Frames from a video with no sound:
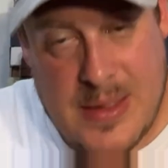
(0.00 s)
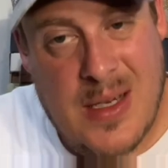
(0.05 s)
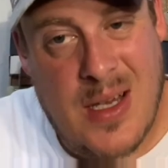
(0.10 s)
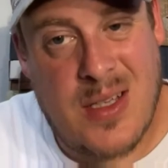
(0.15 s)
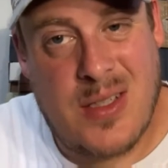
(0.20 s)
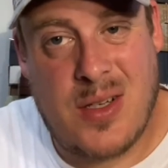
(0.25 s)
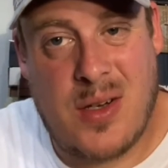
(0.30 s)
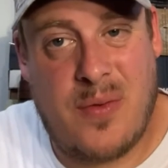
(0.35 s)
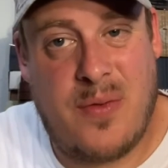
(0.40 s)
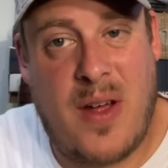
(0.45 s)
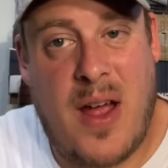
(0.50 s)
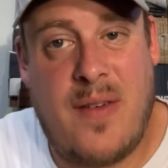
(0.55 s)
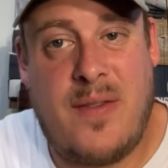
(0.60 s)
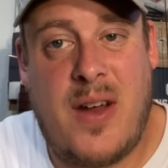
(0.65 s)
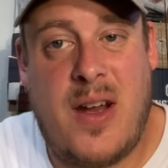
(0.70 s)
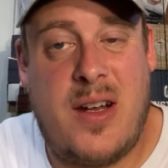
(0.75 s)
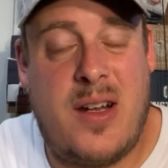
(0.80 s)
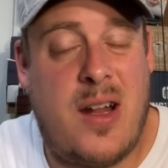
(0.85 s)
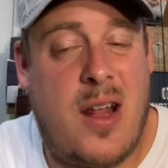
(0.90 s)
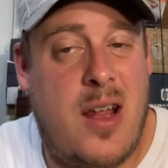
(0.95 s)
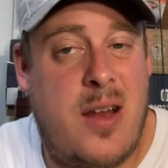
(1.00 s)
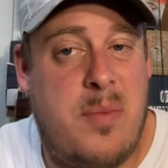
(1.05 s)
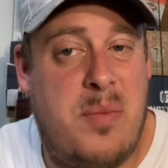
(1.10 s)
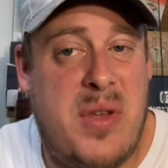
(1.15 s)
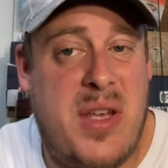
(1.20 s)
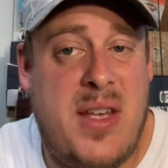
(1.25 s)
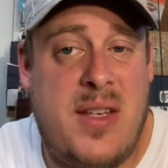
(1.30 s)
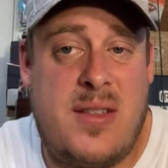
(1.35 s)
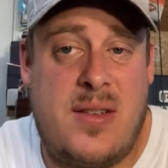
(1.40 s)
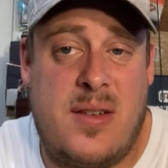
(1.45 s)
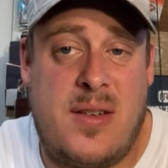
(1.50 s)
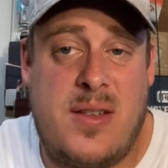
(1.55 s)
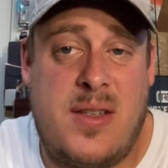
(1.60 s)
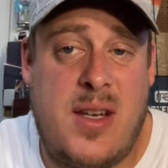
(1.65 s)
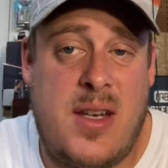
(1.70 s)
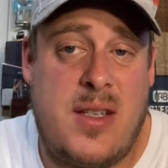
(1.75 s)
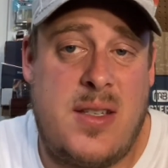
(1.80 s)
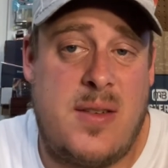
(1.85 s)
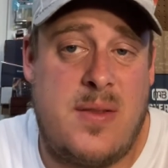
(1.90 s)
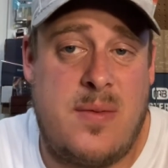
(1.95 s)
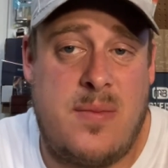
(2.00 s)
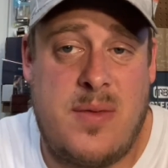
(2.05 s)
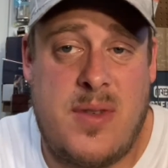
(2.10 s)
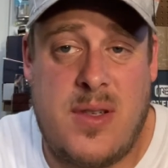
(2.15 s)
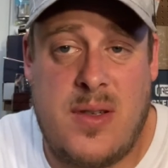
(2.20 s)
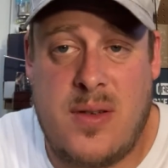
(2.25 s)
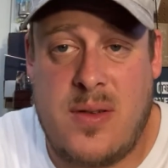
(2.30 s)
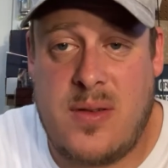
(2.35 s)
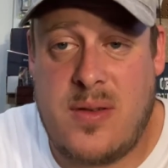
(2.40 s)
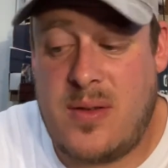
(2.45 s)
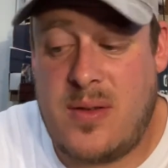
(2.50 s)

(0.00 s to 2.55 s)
because they're $5.99 a piece and there's six of them. So,